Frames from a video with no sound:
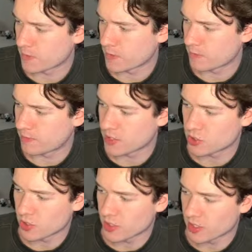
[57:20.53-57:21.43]
Best
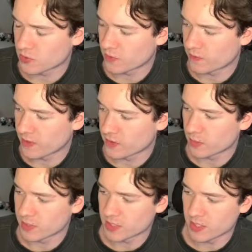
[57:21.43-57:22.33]
Newcastle defender
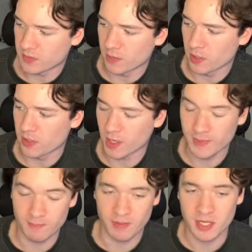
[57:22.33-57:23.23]
besides Burn. I
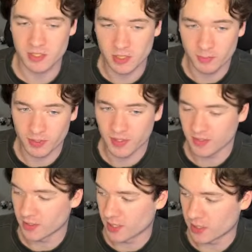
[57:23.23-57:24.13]
mean, based on the
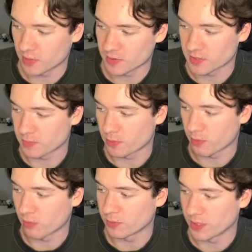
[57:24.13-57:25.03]
predicted lineups, it's
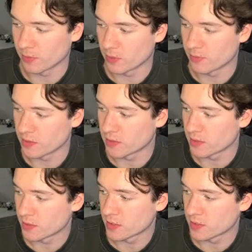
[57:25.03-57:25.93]
probably Botman.
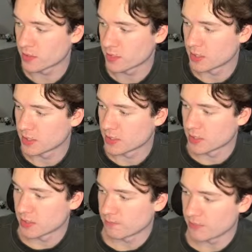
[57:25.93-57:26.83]

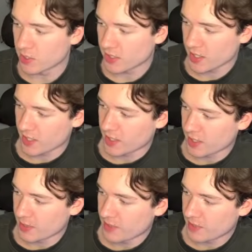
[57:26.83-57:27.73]
Meerkat,
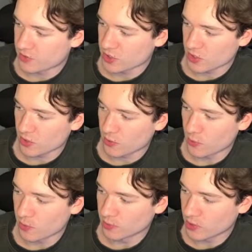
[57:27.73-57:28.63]
hi mate, I've just got
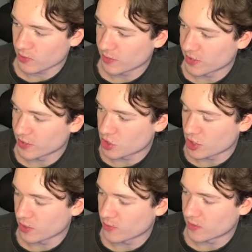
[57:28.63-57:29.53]
home. Lookman and
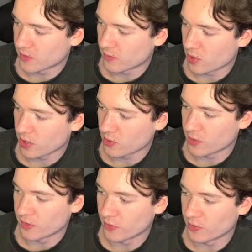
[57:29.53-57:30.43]
Chow to
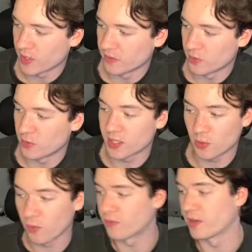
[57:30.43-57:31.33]
DeMarco and Dewey.
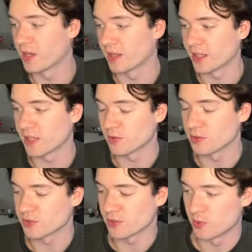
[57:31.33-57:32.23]
Go for it. I like
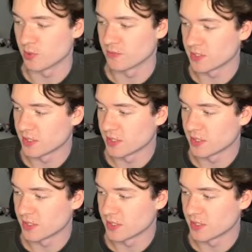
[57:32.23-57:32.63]
those 2 moves.